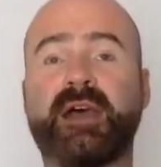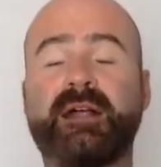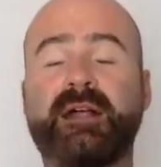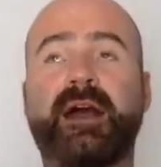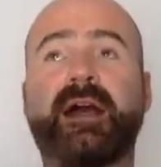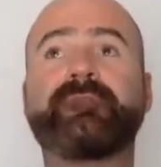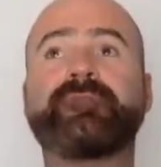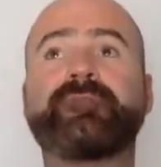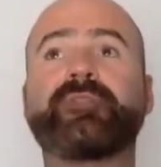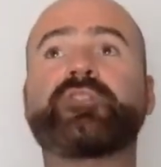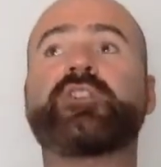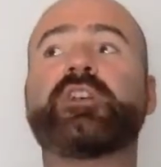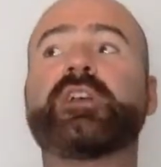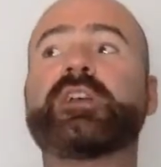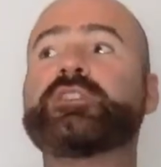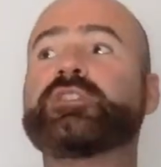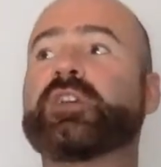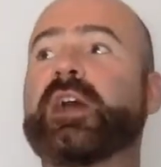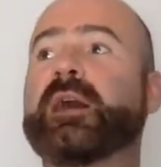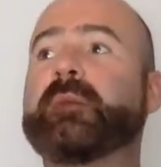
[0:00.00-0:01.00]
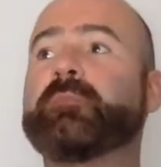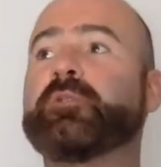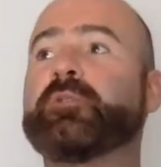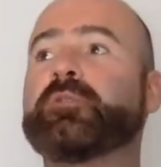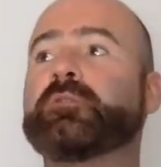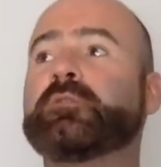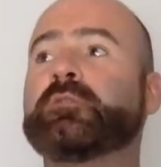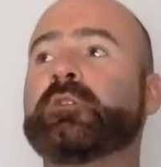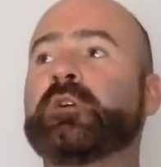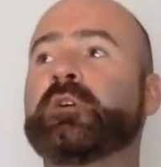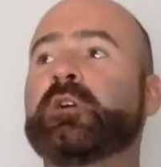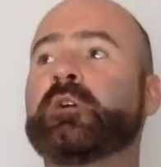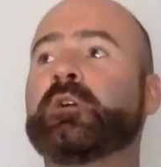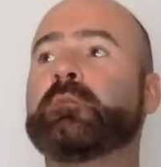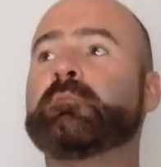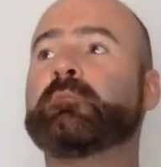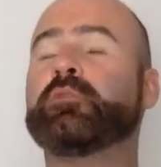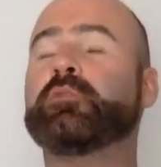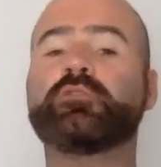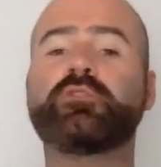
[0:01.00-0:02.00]
have the change happen,
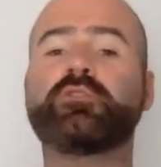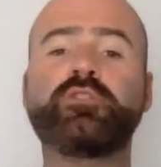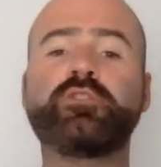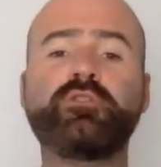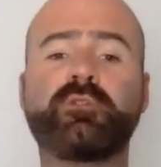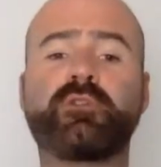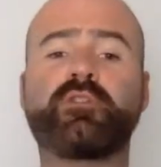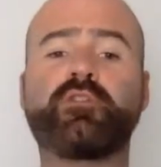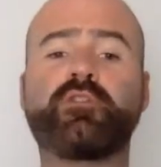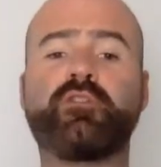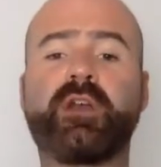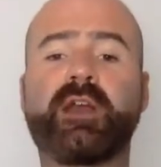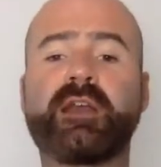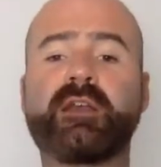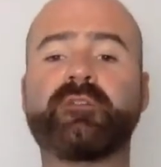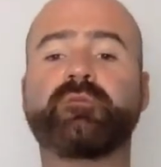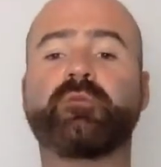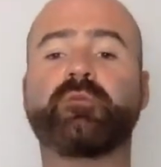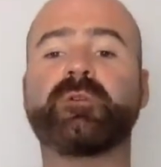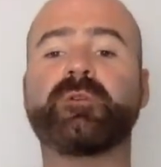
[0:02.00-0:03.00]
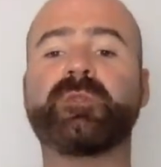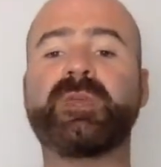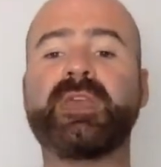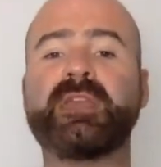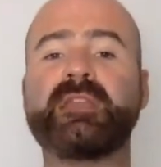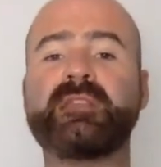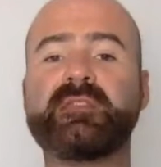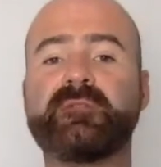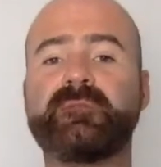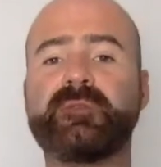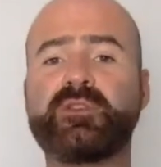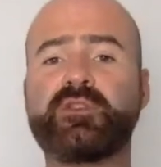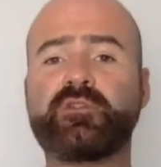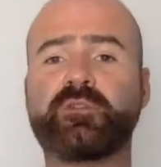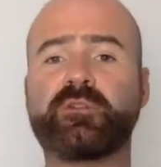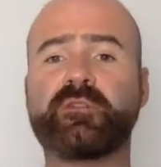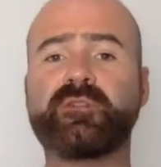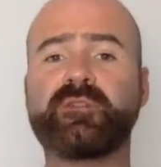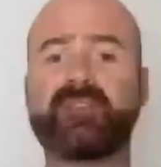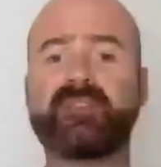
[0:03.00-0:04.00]
but lose track of what the
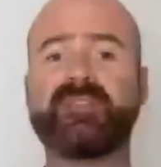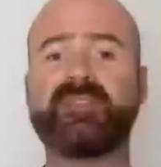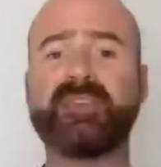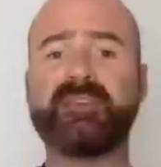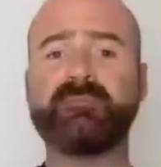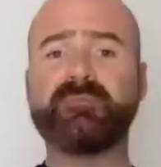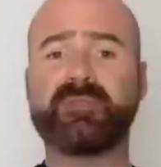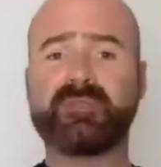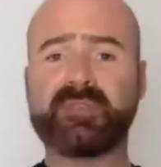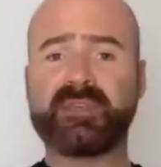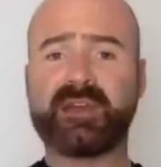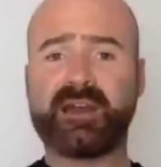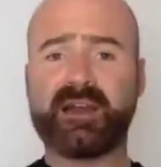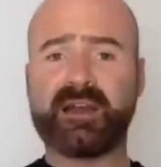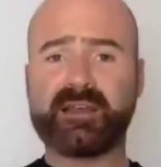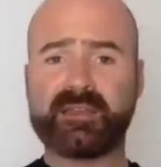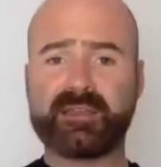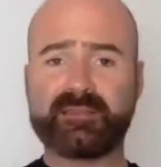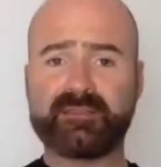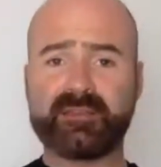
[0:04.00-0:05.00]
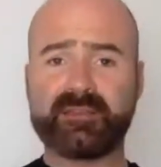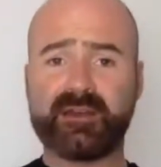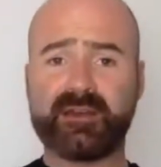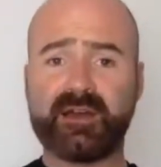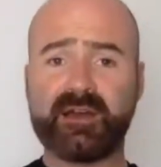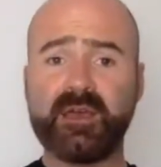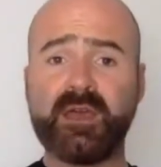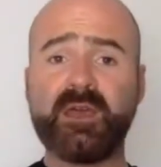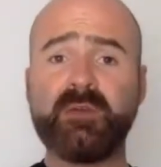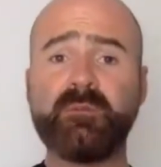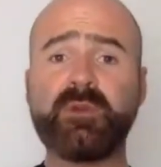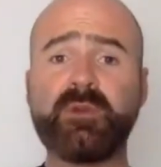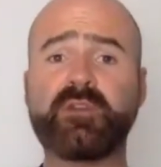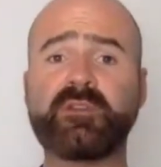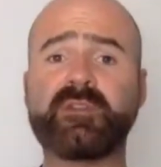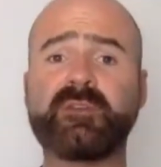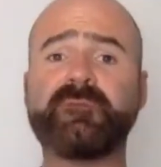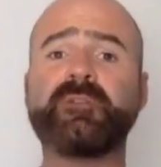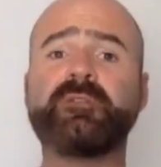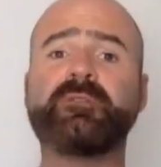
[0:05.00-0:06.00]
individual and the team's targets are.
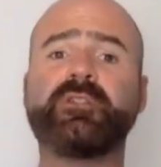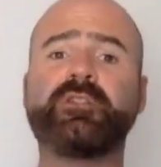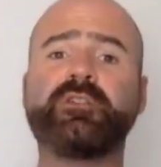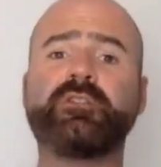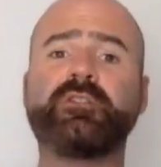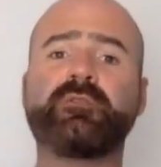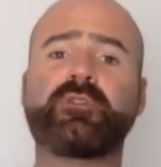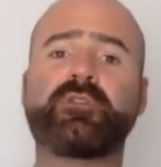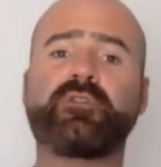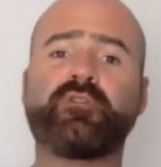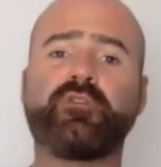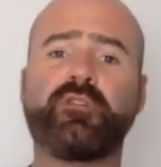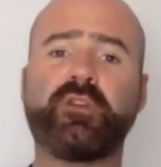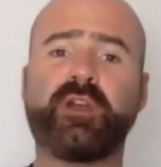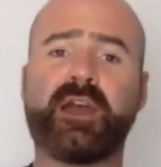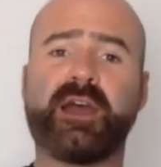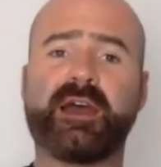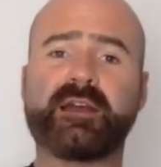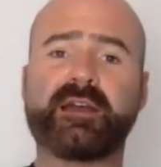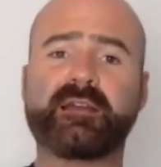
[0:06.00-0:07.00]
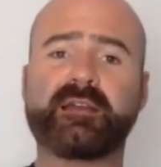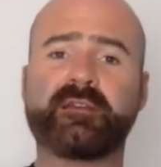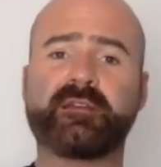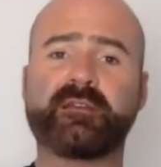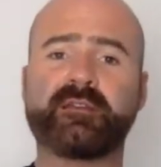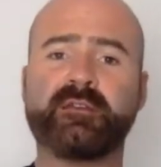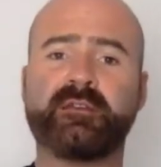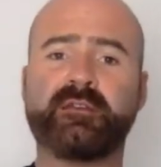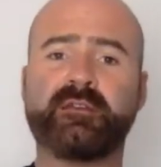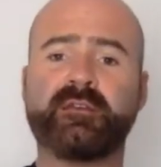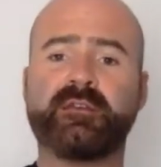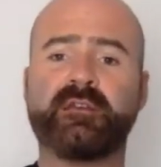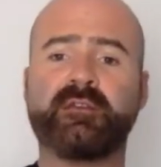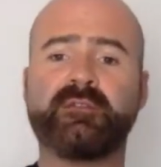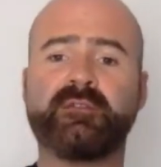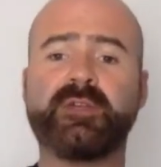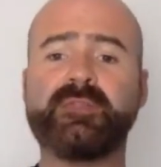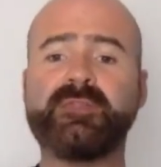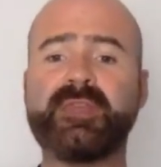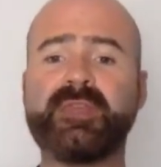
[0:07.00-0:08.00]
Because if you lose track,
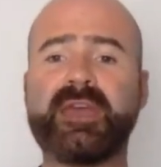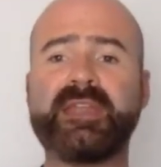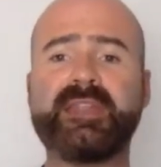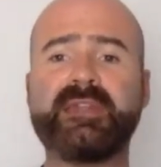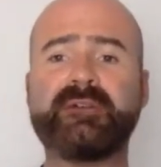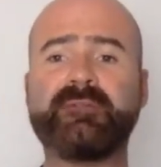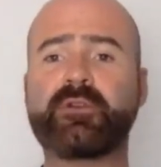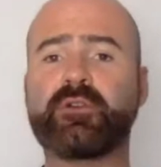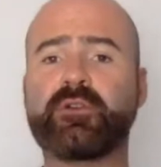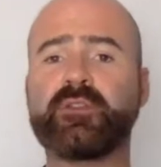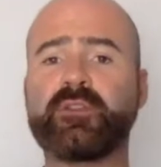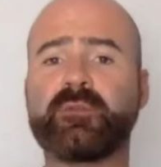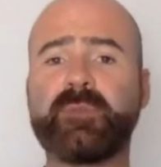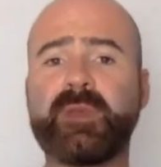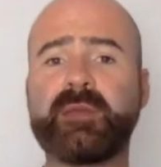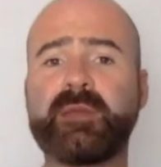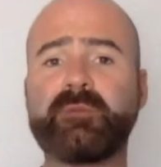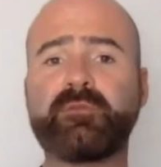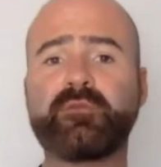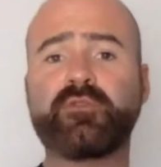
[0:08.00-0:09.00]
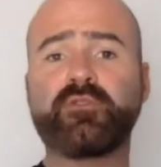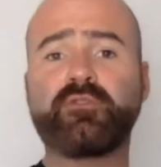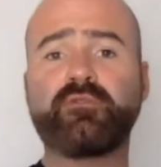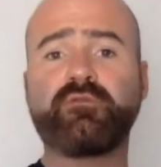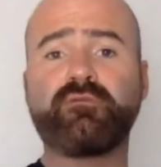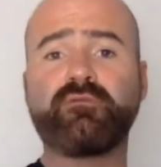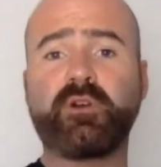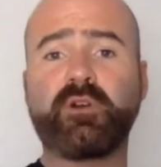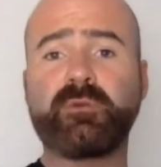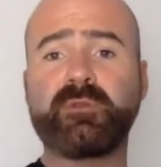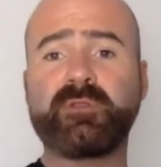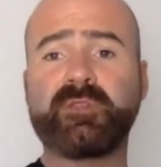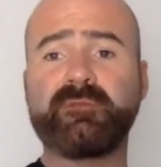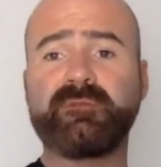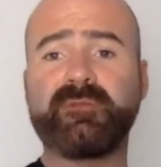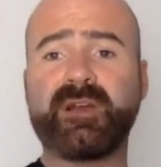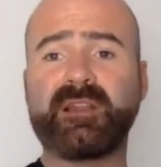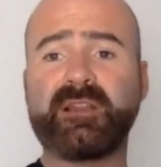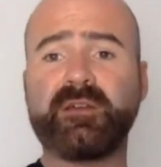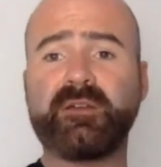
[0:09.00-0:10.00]
then they're never going to be able to grow and
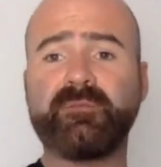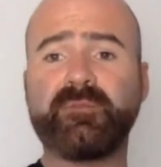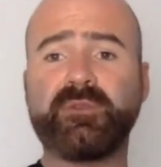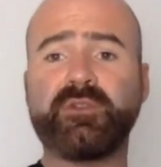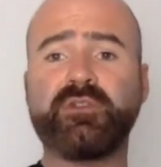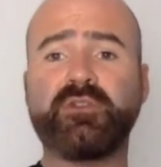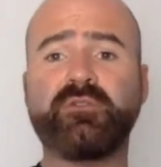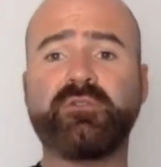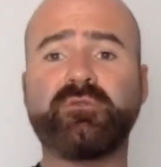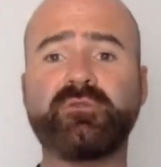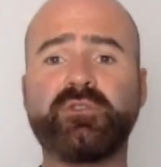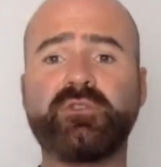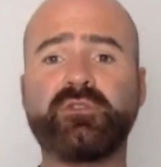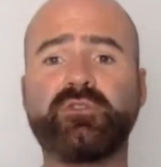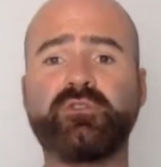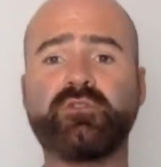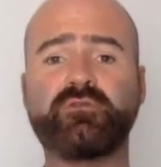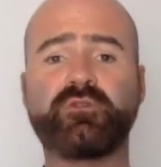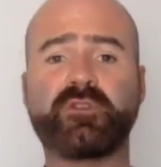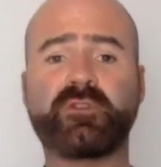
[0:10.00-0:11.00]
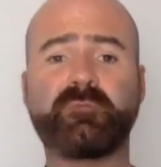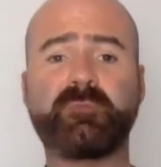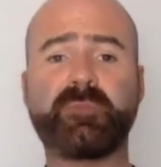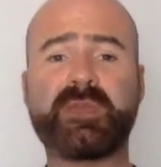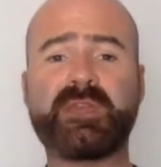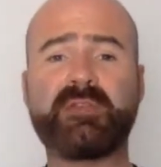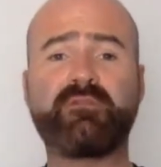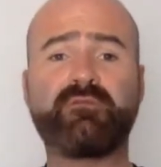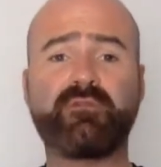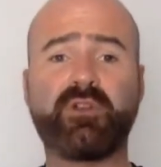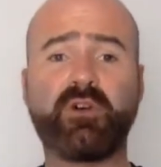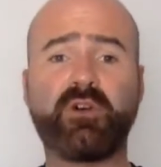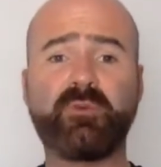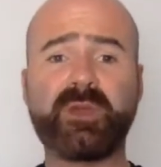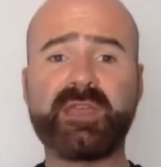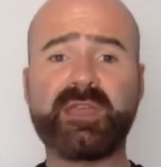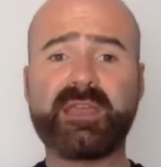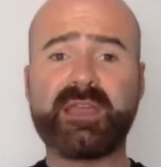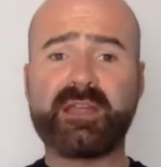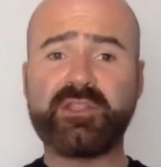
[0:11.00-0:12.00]
develop. You know, you're just
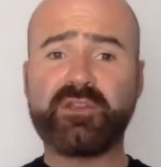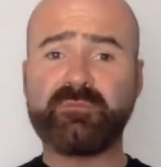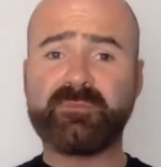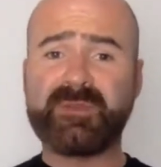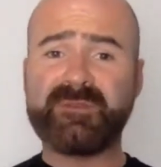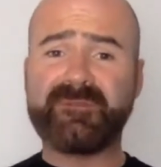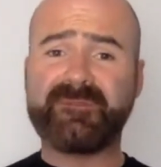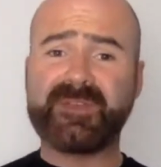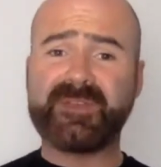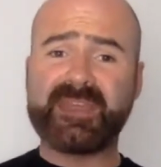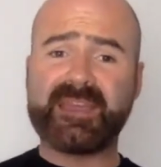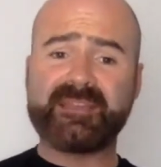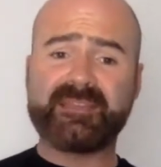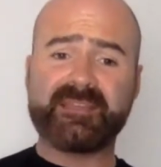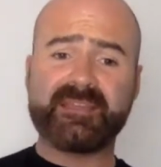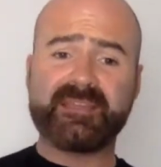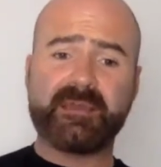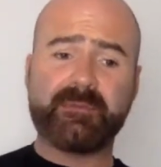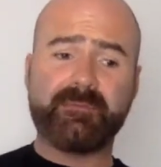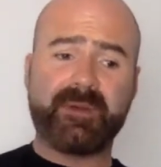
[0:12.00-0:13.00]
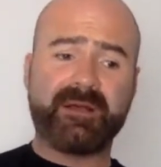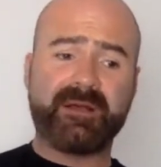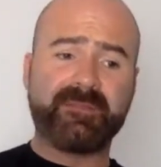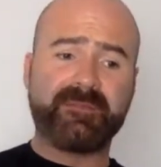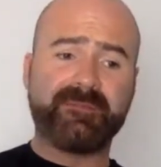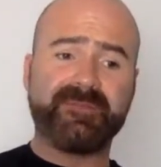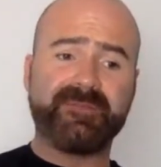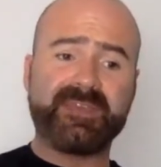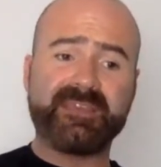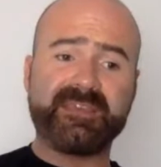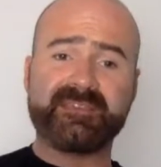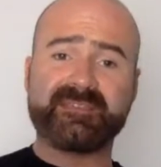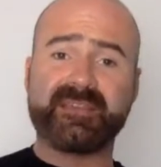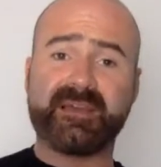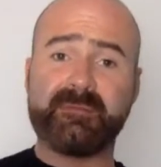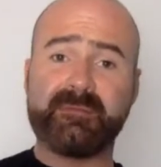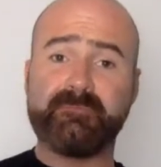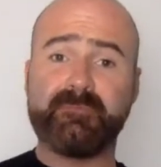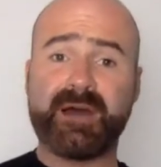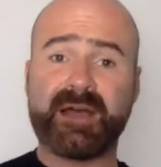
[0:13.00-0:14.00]
growing and you'll be forgetting about the things
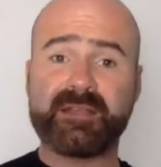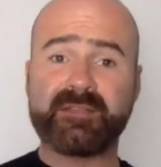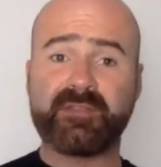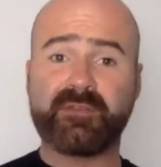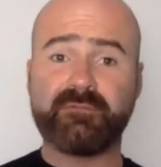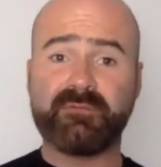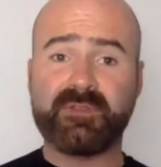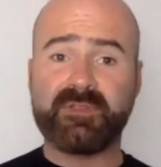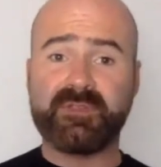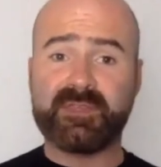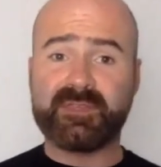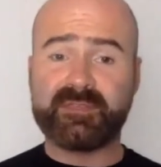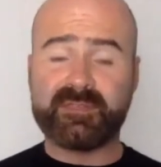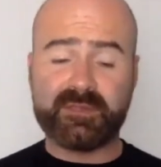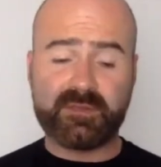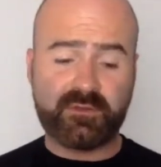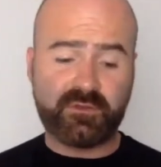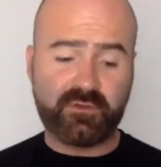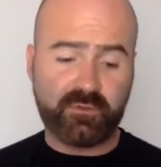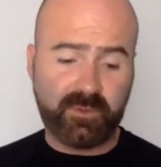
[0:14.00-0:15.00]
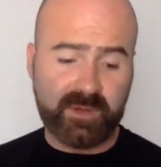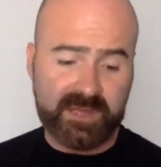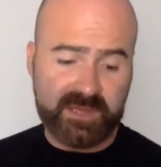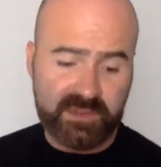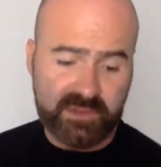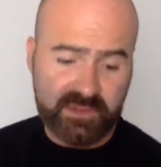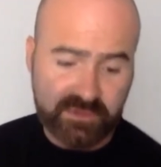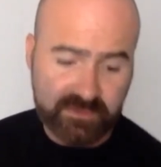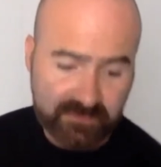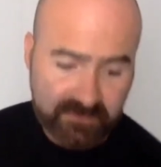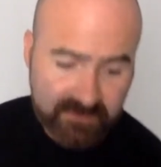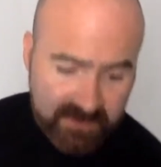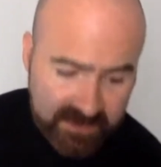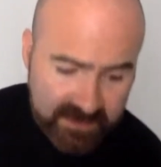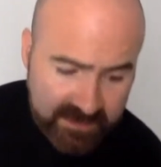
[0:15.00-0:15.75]
that matter in this situation.